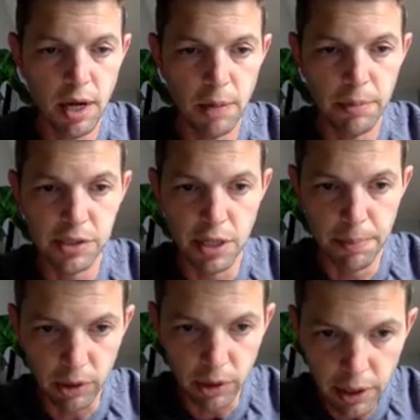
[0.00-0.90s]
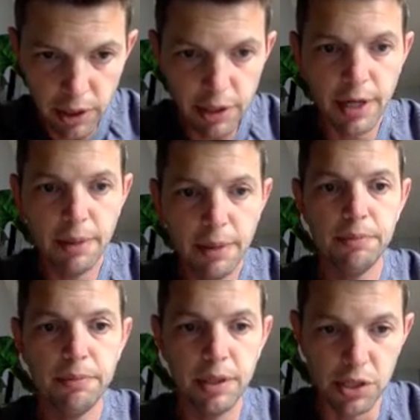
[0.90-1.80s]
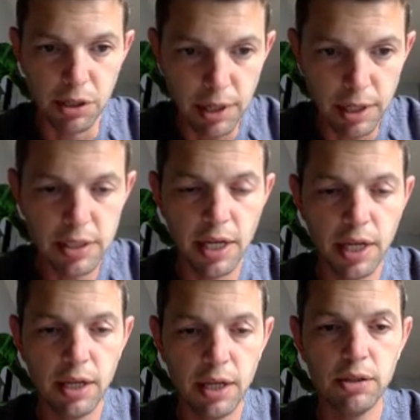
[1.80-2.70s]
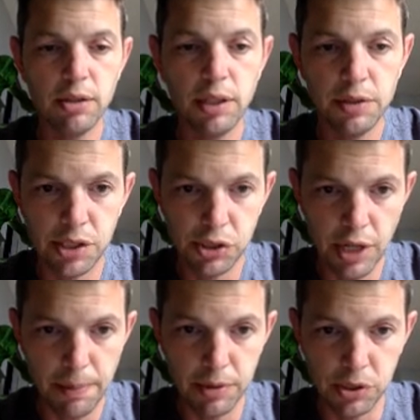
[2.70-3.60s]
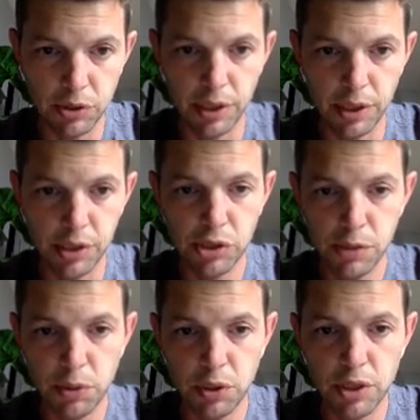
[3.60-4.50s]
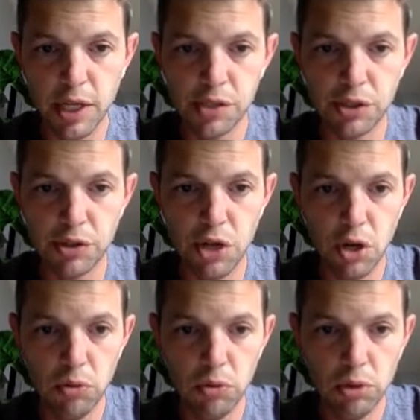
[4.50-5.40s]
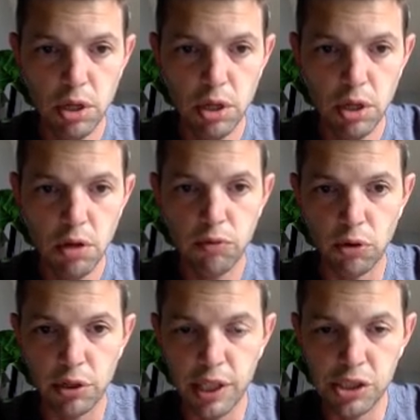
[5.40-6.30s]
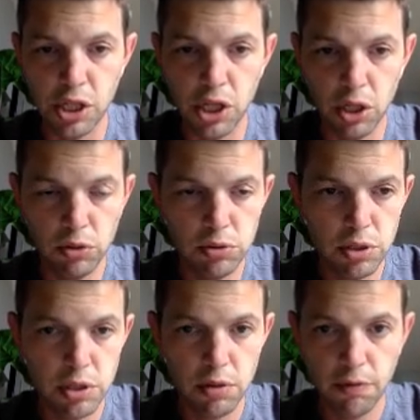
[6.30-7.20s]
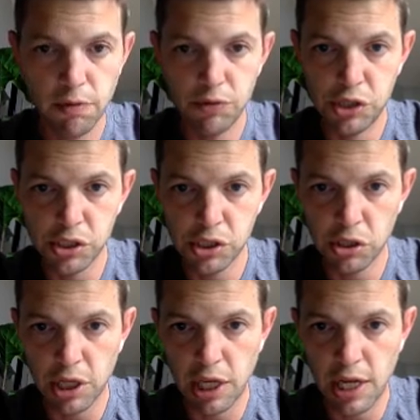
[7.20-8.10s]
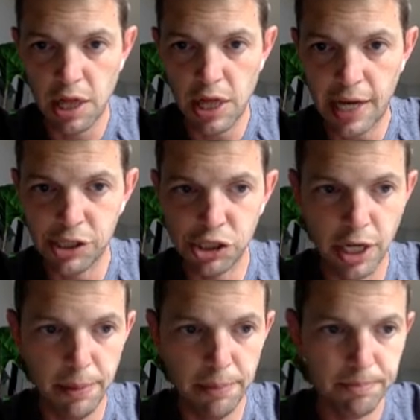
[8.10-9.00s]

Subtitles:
Is it a parallelogram? Is it a rectangle? Is it a trapezoid? So just put yes or no for each of those, just looking at that shape.